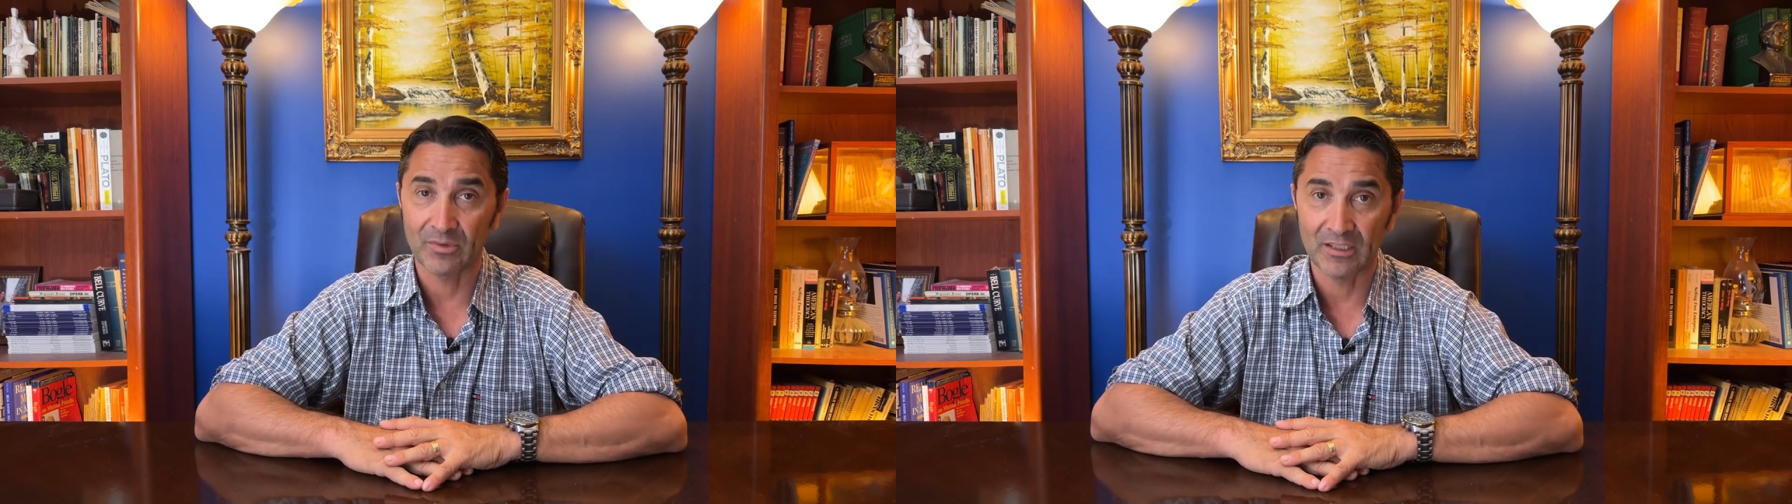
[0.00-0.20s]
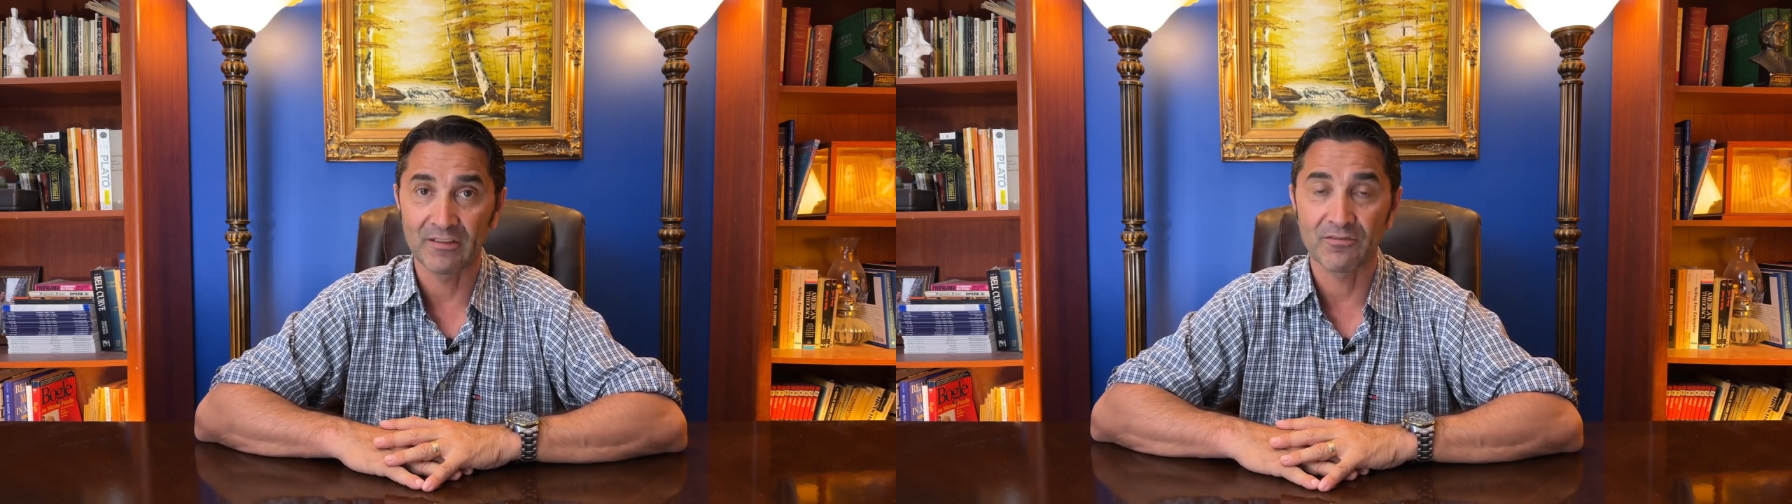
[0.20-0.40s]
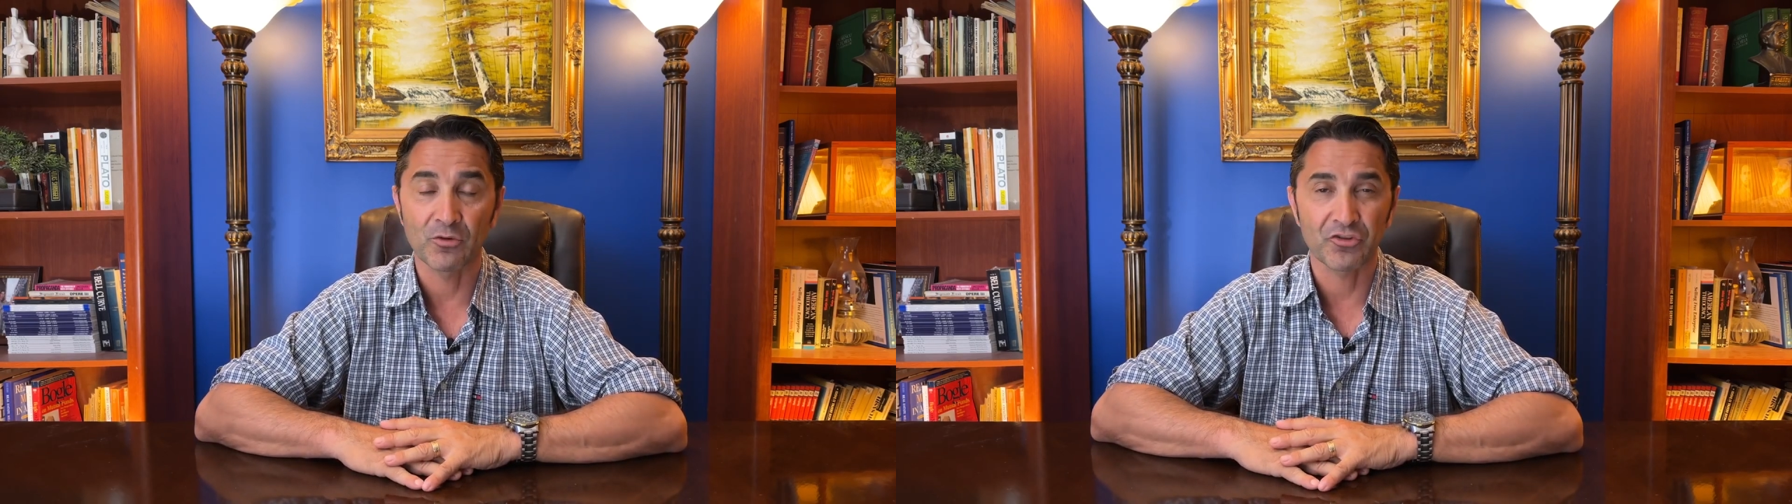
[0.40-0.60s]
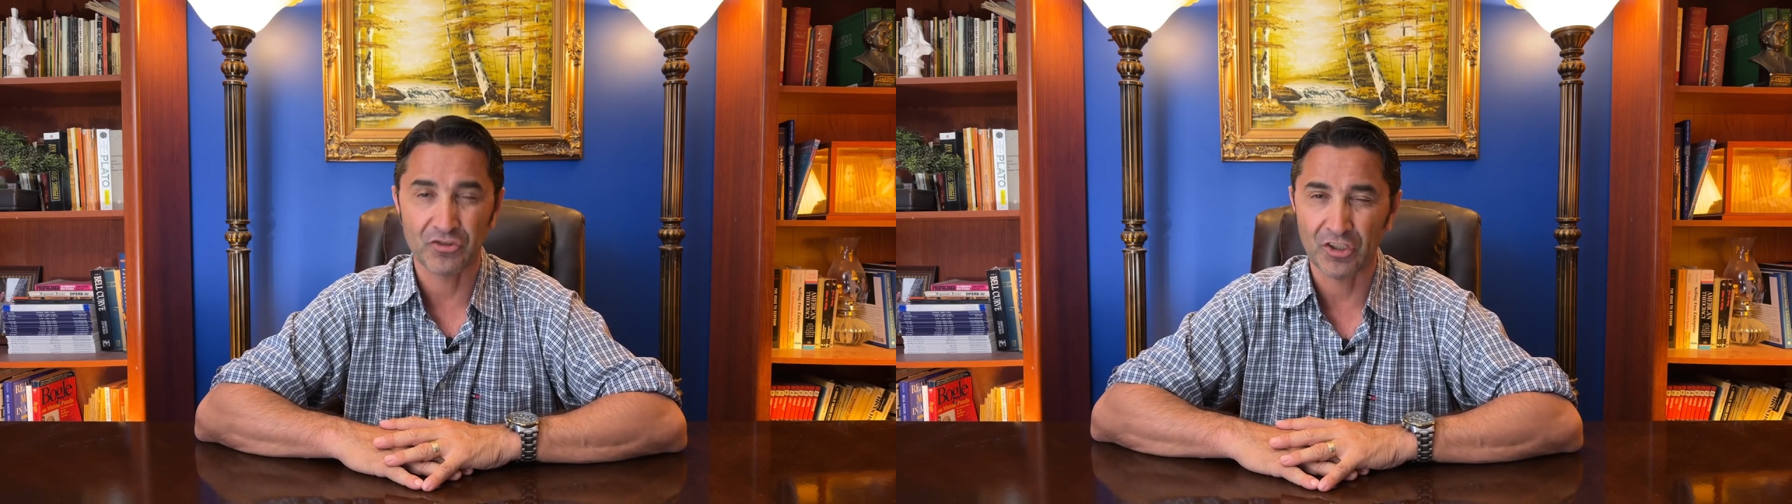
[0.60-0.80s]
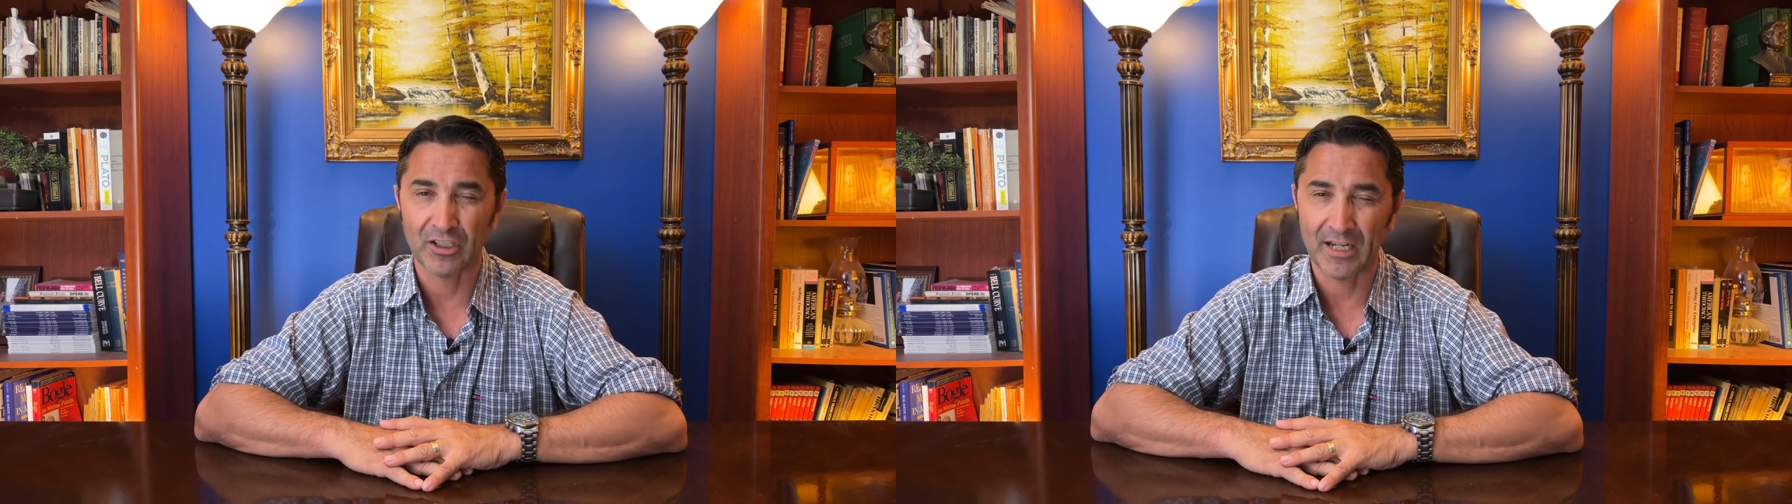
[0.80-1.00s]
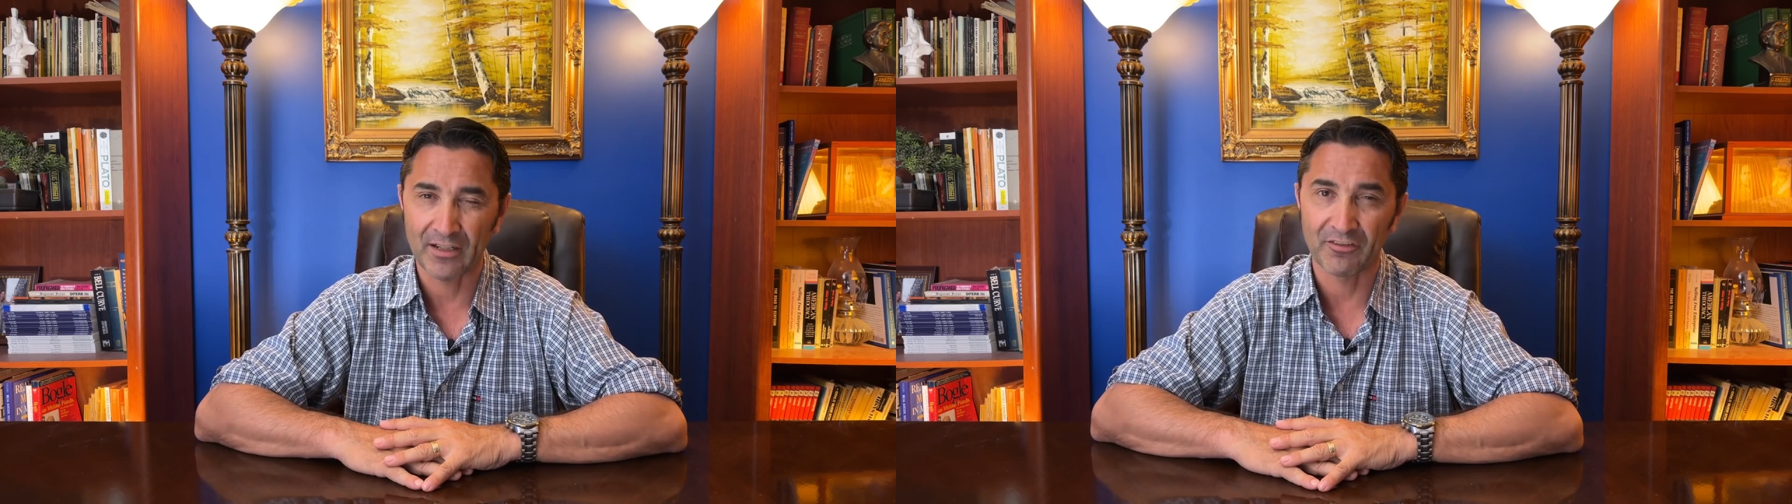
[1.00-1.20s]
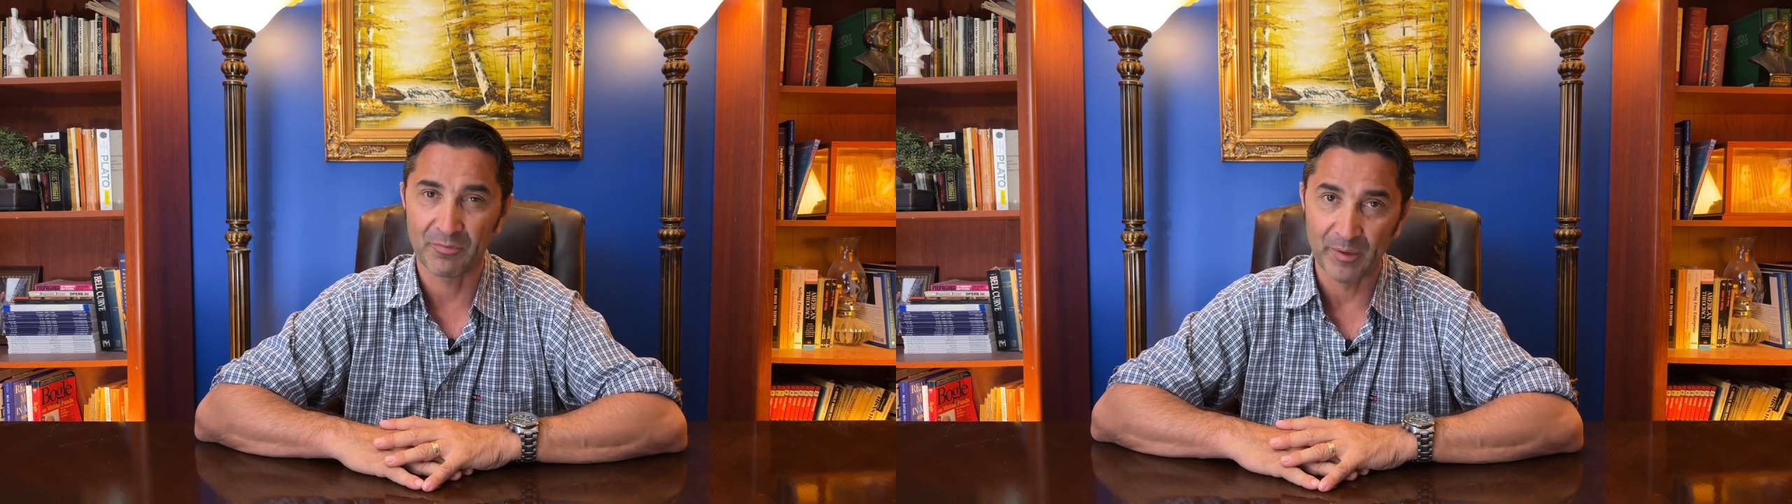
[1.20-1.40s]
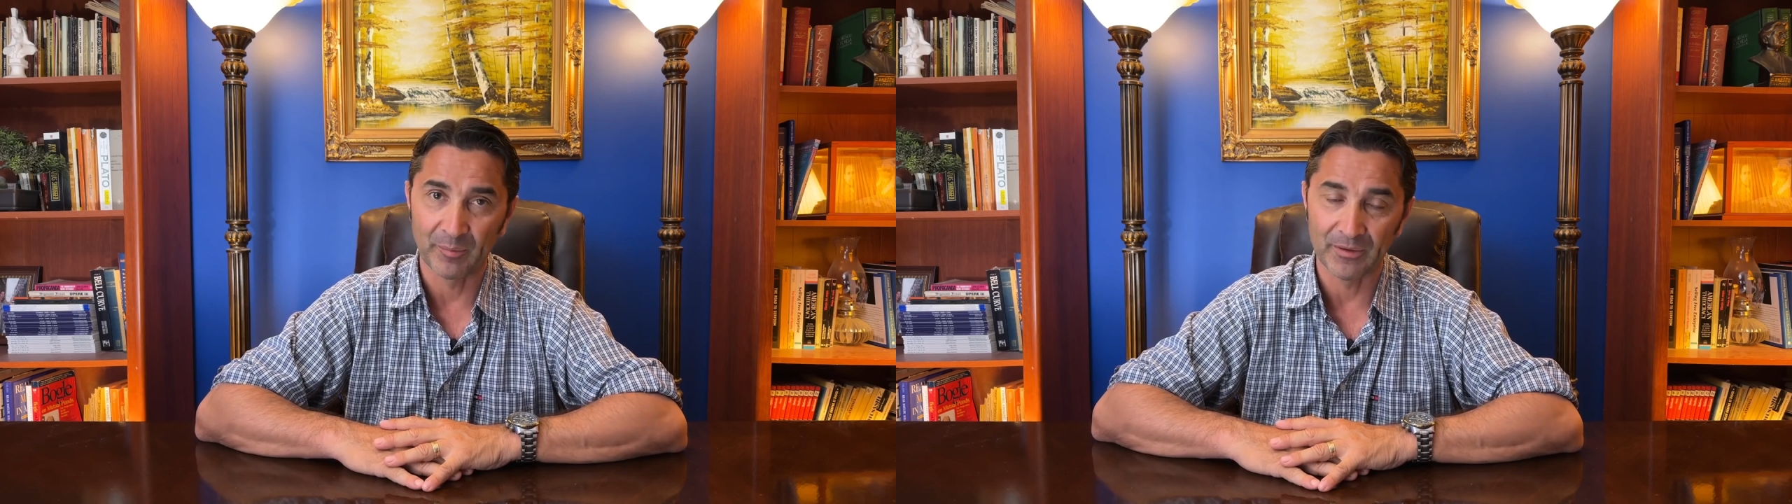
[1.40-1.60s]
really for certain kind of
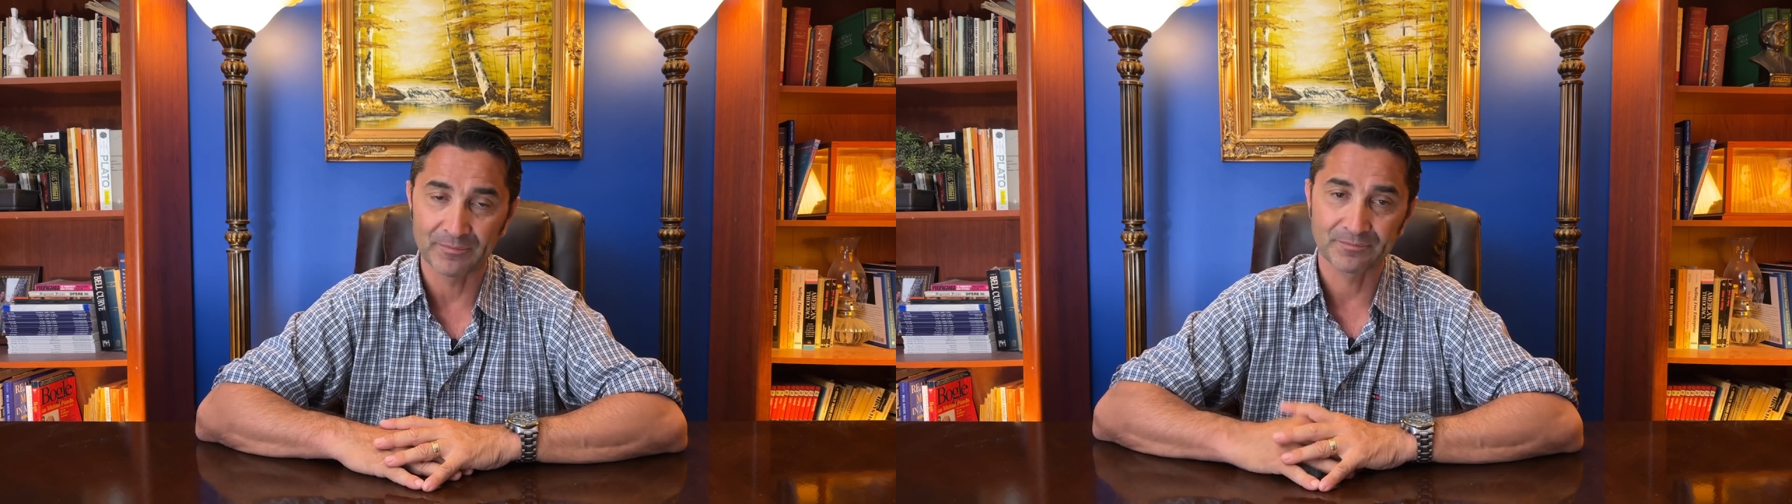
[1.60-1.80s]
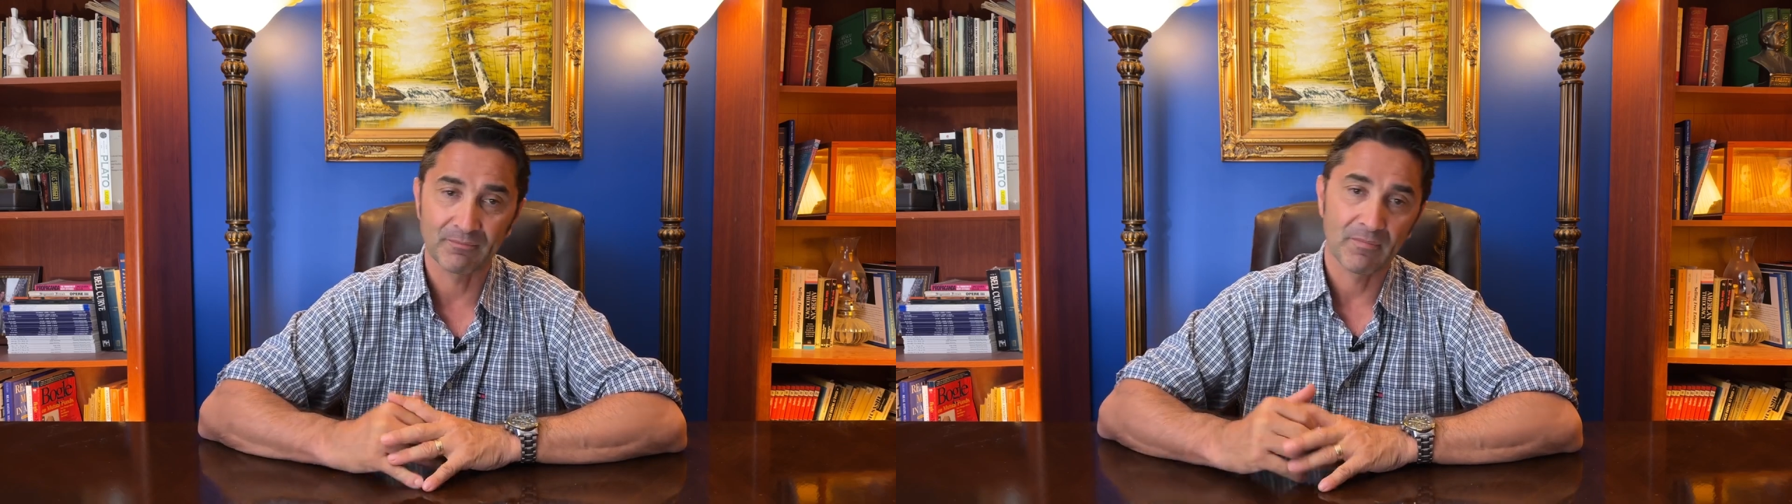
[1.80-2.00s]
people.